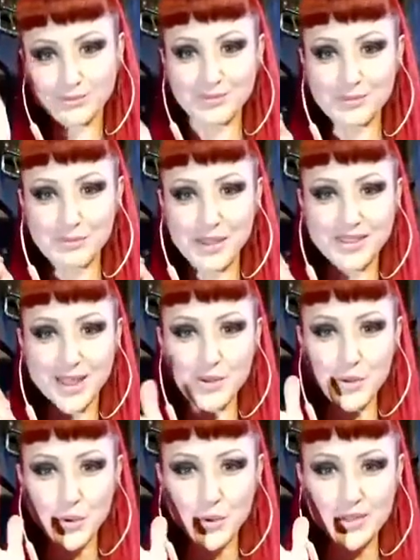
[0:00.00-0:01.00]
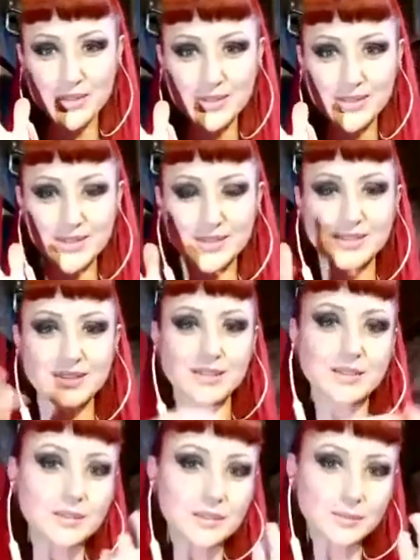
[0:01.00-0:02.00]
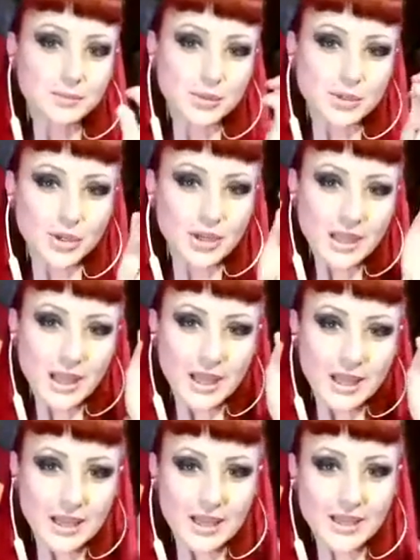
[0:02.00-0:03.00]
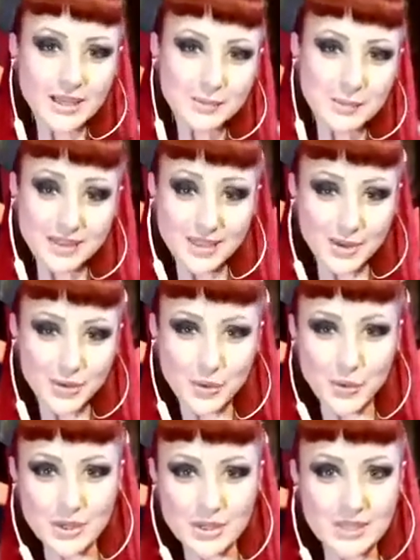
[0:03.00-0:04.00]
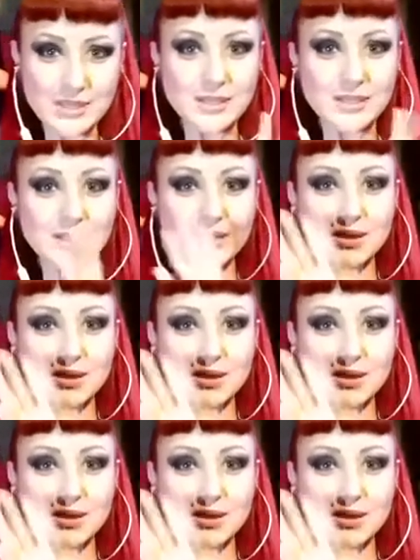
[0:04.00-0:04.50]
make that noise and put it on again, make that noise,